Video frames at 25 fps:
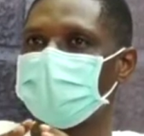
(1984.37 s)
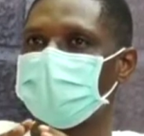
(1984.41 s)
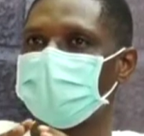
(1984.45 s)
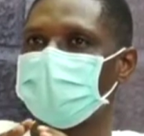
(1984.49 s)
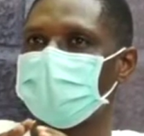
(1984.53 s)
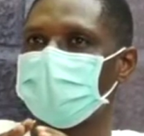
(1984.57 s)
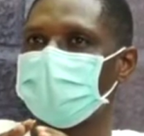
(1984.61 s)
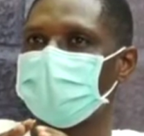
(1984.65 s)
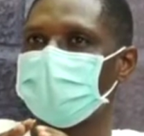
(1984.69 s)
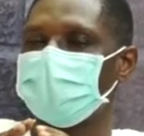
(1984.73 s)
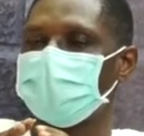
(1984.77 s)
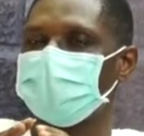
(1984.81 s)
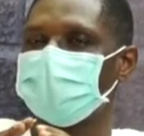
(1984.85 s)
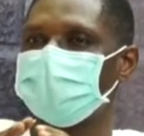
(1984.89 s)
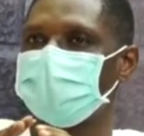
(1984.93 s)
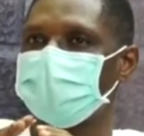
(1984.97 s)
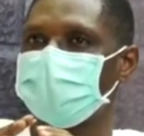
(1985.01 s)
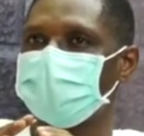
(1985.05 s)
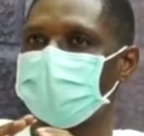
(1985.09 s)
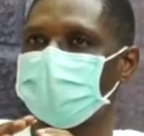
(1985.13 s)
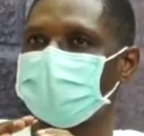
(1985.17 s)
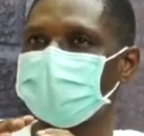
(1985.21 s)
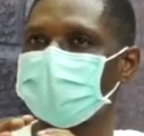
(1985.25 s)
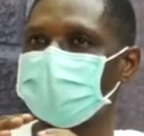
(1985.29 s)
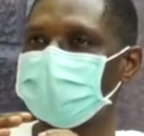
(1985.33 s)
that
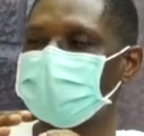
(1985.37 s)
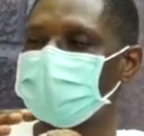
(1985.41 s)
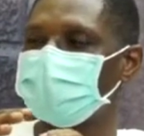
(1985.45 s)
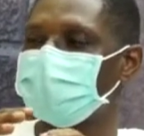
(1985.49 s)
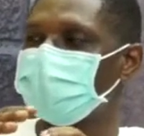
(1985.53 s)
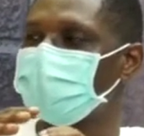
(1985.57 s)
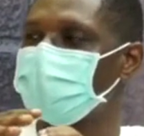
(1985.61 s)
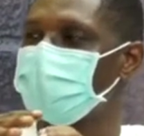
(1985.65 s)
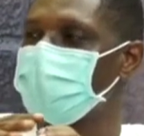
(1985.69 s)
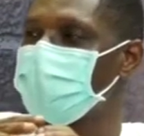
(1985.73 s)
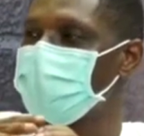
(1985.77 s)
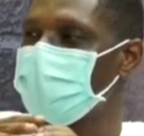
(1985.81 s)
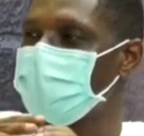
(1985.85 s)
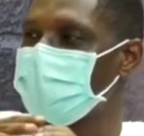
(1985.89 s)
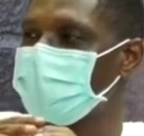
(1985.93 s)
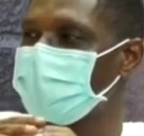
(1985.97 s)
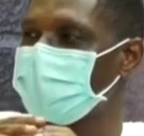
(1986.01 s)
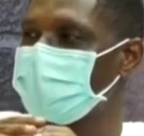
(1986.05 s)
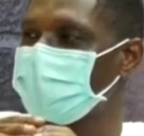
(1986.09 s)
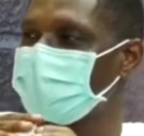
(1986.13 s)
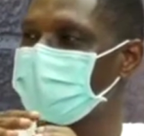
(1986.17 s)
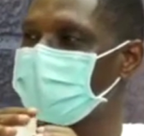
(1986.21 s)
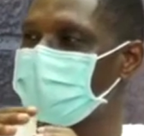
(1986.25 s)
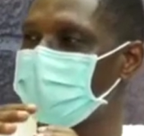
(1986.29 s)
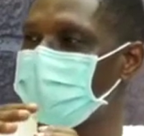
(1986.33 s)
because it's the woman
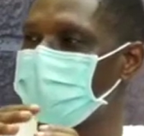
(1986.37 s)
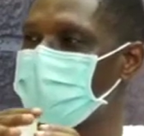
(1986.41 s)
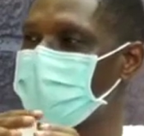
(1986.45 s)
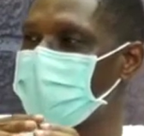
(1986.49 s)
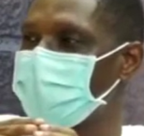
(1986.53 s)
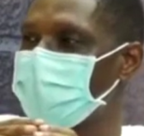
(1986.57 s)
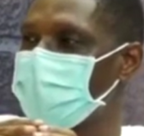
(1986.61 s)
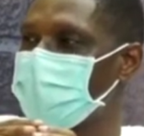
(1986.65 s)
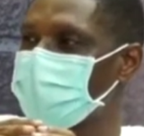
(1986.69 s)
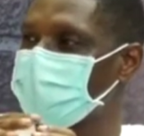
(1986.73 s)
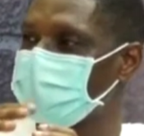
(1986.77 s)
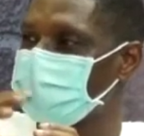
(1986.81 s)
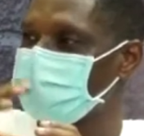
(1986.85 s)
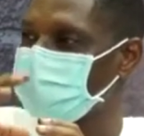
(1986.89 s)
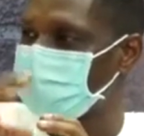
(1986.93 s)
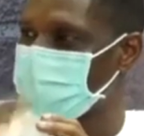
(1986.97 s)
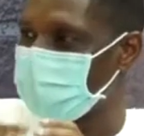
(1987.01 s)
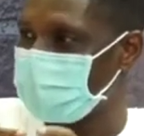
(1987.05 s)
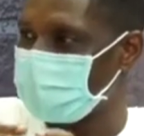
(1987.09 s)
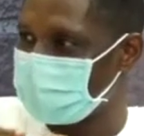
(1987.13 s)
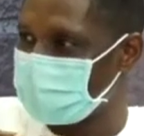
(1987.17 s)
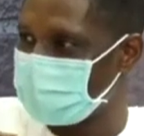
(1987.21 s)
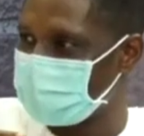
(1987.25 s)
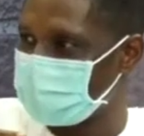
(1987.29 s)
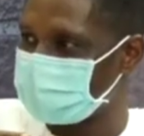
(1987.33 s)
that becomes
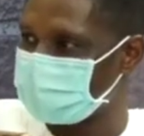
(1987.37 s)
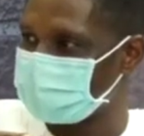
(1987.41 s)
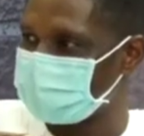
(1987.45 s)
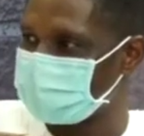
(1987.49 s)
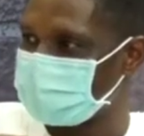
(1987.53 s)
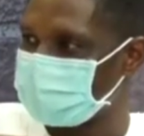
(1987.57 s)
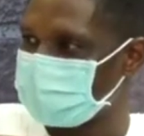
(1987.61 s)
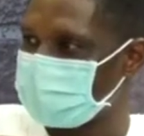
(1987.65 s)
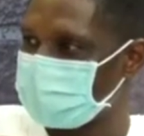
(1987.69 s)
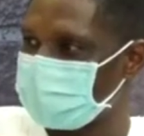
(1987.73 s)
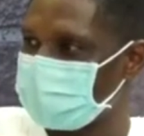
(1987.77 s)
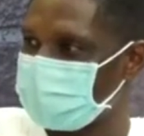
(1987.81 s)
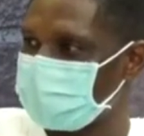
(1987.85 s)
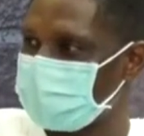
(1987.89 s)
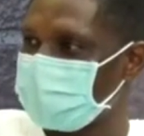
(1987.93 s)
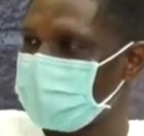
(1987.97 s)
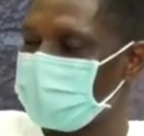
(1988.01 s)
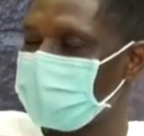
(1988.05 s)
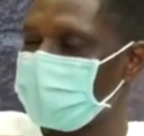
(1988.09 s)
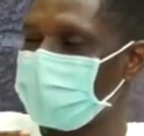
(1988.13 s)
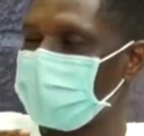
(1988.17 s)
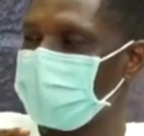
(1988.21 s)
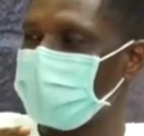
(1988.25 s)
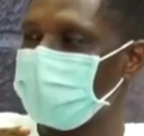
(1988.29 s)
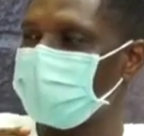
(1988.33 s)
pregnant,
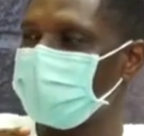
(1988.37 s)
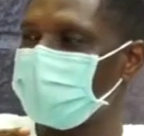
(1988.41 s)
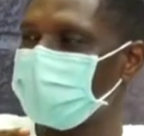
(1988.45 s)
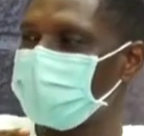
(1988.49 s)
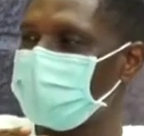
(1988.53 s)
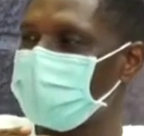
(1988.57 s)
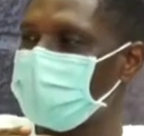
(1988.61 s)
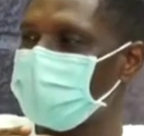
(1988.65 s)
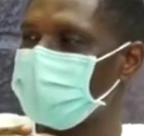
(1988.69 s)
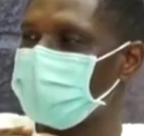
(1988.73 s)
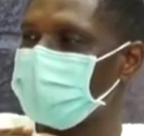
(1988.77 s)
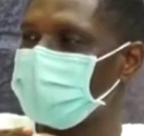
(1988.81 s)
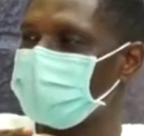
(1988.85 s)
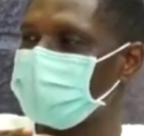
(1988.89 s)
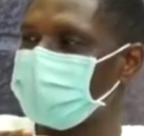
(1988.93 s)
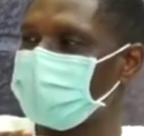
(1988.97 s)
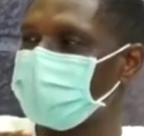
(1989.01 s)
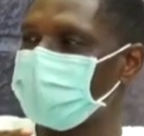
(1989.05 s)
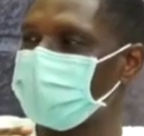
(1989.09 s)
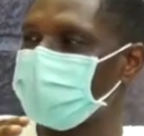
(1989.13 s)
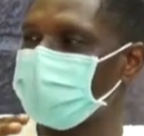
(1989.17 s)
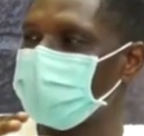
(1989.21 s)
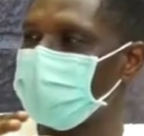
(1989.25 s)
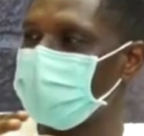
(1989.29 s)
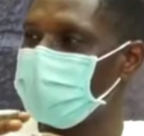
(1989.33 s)
if there is
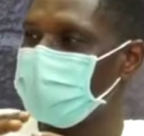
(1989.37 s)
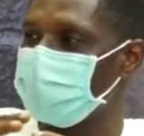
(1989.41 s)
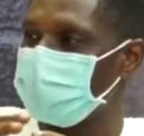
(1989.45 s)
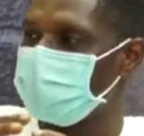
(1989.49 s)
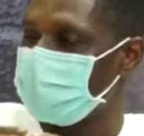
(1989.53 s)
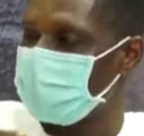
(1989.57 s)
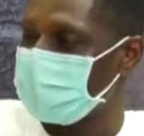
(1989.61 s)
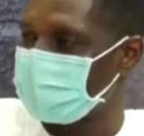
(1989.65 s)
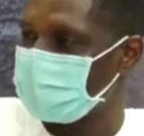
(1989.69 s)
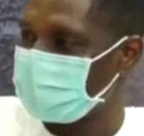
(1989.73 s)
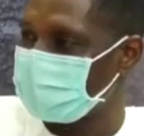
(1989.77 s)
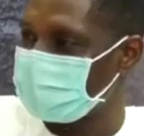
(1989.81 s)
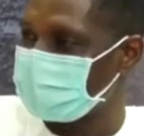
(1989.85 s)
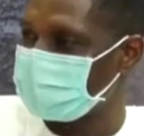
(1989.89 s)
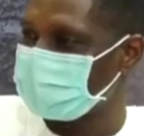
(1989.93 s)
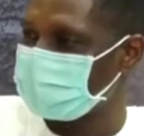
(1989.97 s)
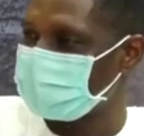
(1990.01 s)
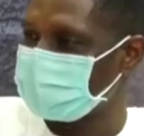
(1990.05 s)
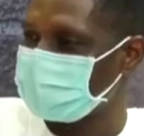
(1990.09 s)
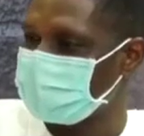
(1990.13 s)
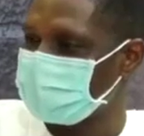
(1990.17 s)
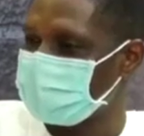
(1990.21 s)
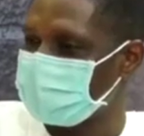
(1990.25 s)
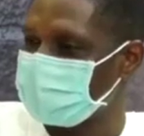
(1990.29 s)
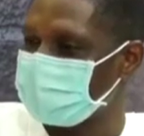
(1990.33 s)
no
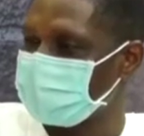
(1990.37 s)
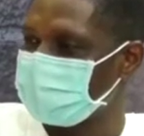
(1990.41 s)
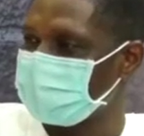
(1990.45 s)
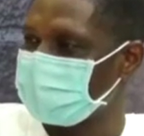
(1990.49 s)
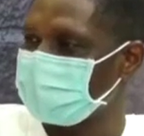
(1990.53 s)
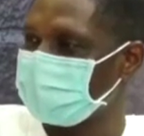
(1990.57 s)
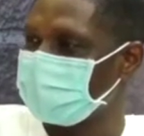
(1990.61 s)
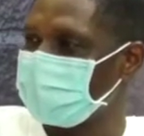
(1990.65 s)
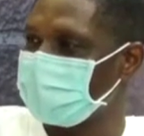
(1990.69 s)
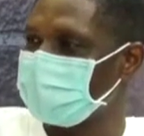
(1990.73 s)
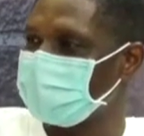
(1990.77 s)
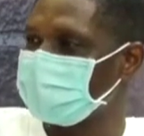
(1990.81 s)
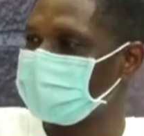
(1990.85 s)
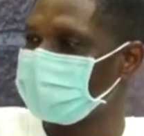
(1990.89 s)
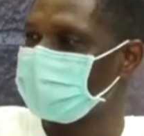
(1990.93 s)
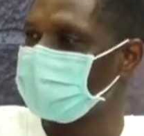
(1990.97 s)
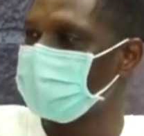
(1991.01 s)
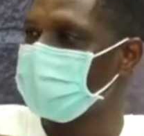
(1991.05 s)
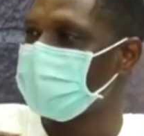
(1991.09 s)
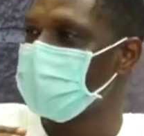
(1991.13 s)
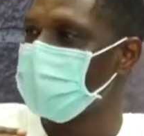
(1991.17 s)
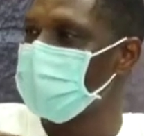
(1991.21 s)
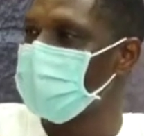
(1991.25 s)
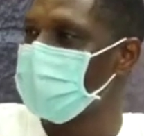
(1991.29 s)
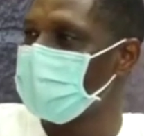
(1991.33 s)
pregnancy, then it's the
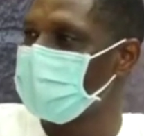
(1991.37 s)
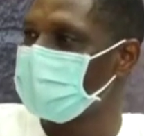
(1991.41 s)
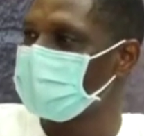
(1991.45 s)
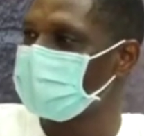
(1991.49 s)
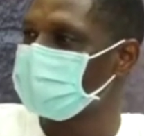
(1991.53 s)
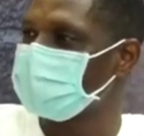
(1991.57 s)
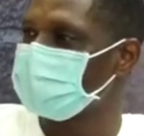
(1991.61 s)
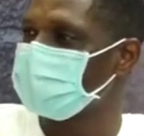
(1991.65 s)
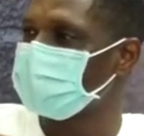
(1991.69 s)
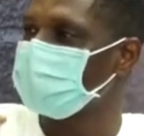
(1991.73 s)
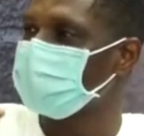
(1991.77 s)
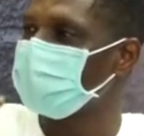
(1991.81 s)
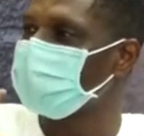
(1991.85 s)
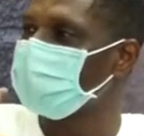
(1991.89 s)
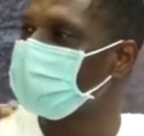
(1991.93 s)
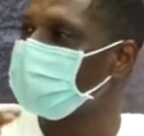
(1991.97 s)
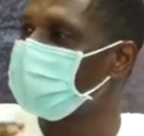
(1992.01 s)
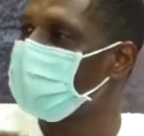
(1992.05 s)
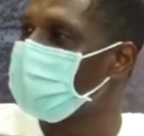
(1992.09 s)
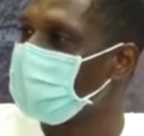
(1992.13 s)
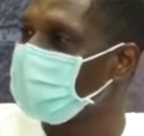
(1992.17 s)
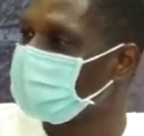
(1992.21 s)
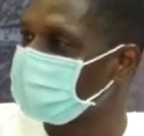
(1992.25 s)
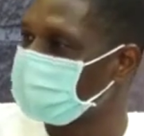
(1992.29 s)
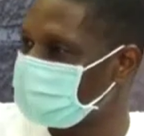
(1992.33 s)
woman's
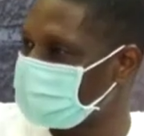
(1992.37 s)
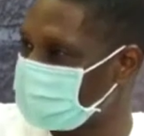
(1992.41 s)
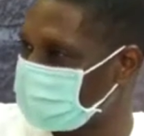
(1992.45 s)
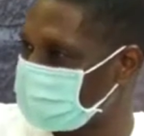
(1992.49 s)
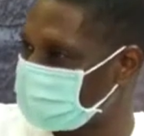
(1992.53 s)
fault.